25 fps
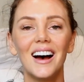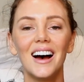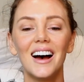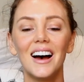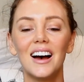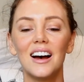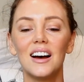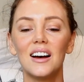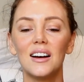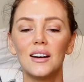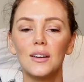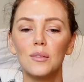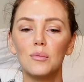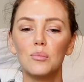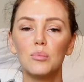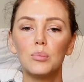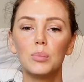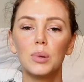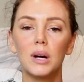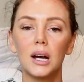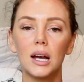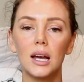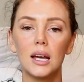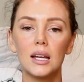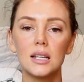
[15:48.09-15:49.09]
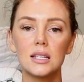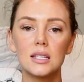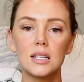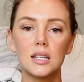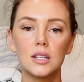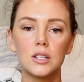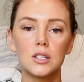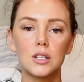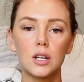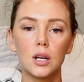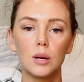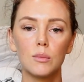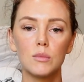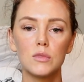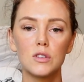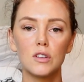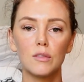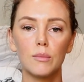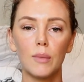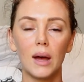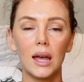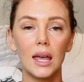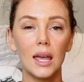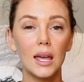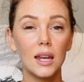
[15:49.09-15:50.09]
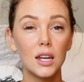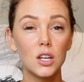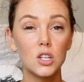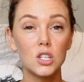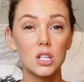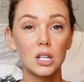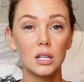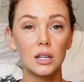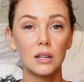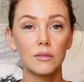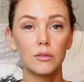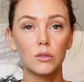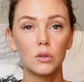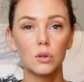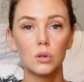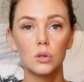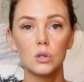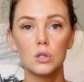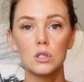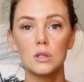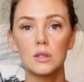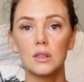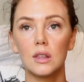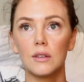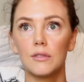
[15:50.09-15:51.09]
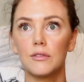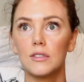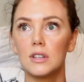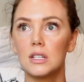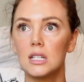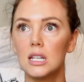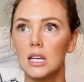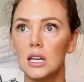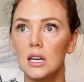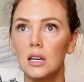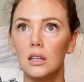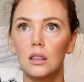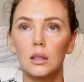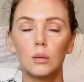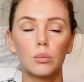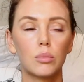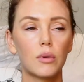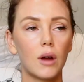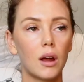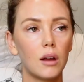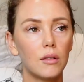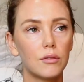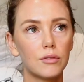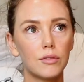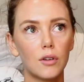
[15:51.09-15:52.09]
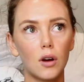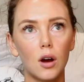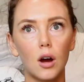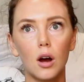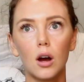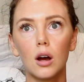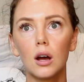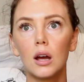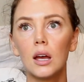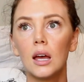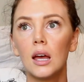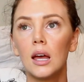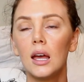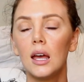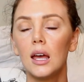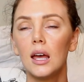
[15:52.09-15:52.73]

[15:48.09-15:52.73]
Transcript: But in terms of my energy levels, the fatigue, the brain fog,